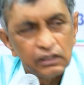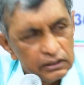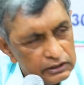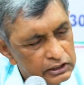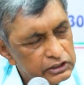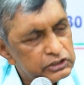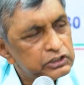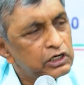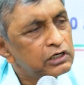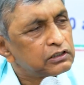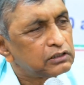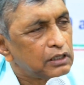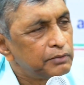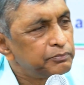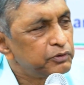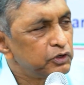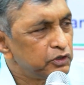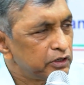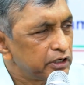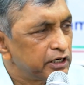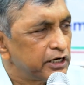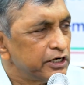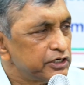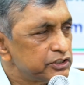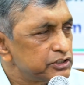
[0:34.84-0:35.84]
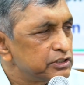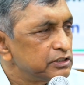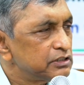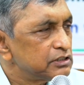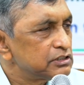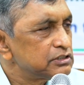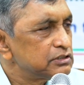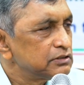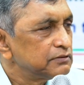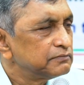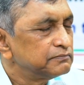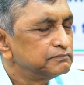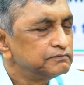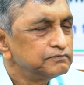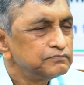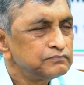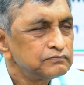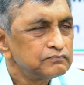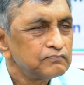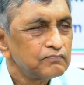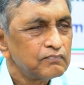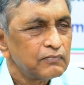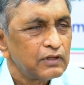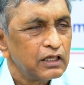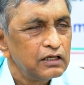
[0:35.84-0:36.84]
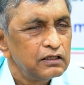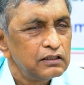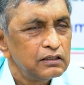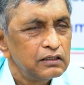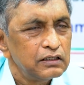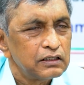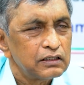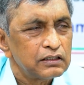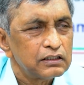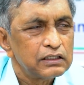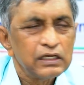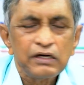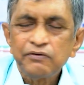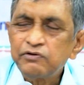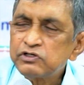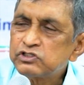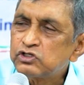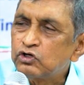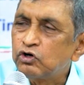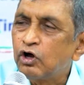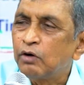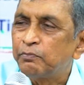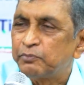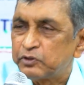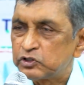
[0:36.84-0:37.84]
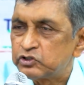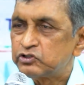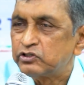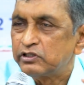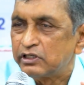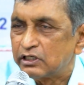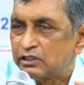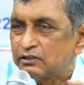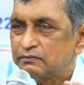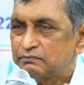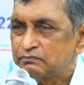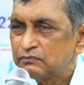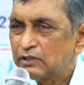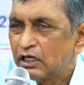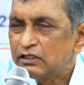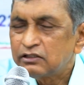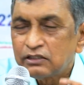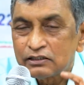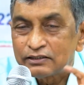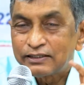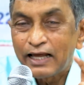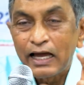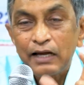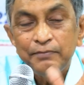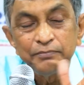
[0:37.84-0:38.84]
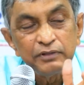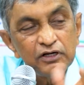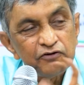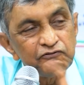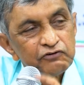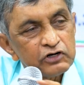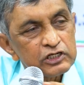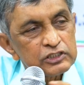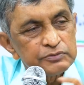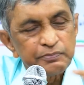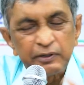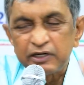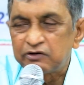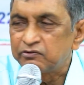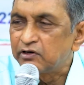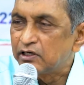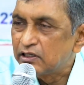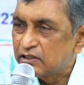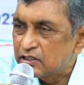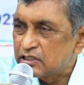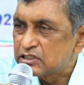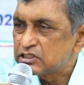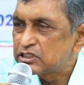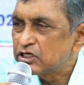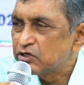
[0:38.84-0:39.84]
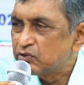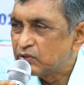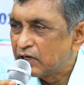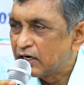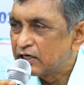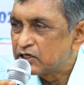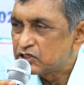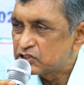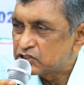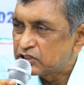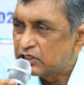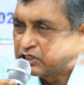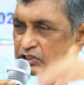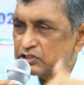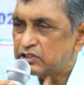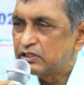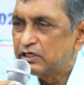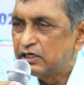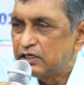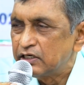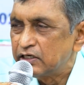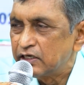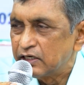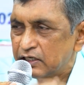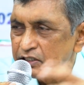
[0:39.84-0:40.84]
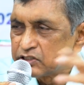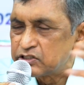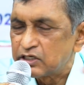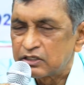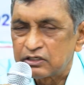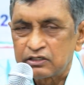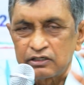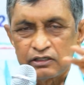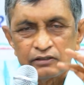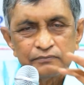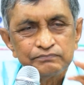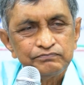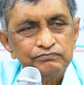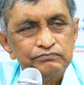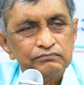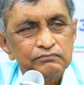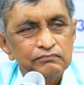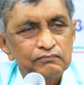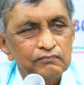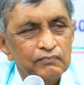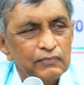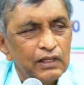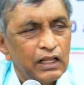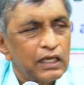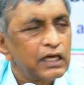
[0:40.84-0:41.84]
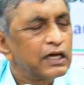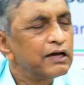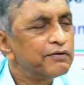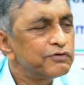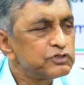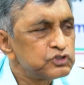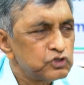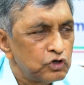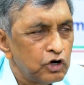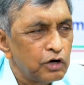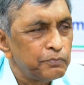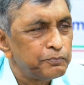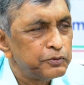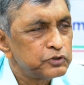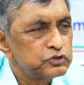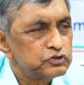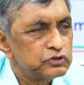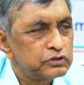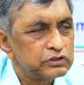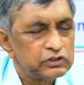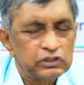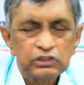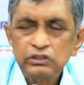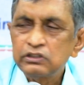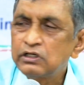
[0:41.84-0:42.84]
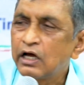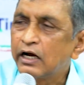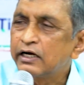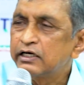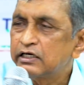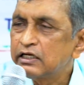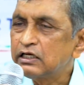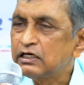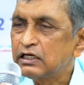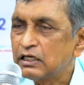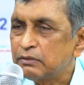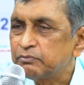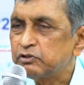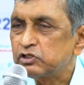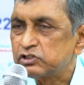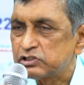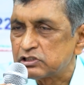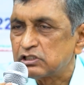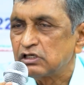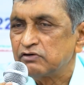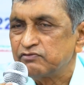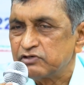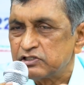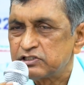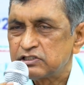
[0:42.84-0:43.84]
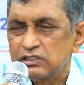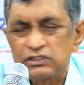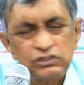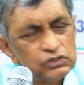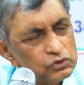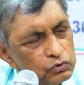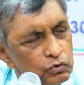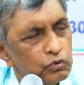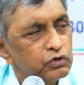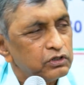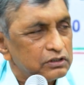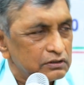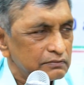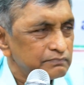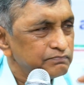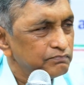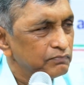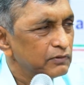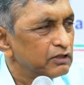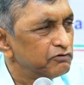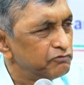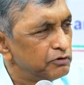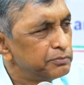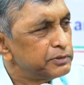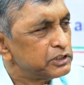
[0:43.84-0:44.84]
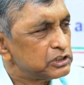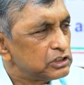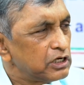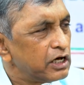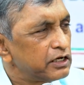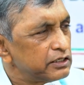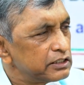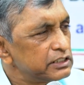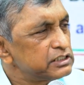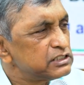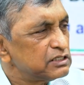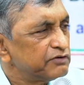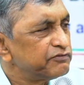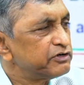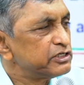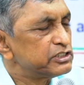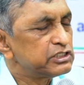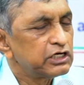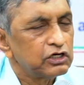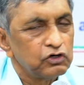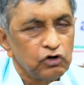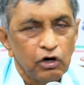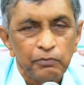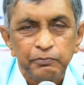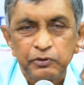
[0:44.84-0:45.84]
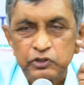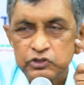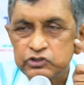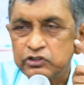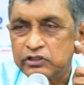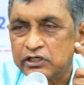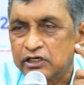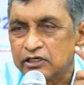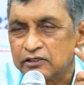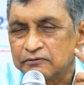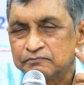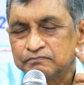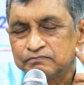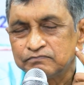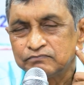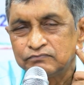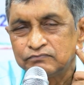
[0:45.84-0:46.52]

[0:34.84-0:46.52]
digital communications, gave us an opportunity. And the time difference between, let's say, United States and India, etc., gave us an opportunity in IT-enabled services. Good. We must harness every single opportunity.